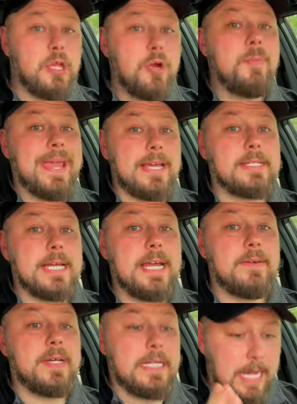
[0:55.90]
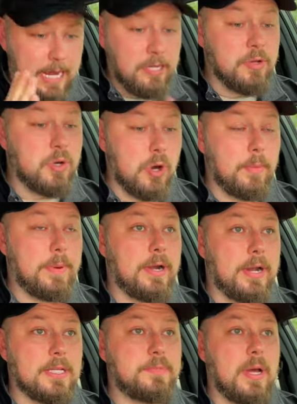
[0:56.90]
you make a day of it and you go to
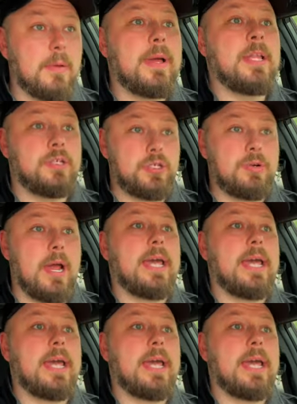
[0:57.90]
Paradise Pup and you try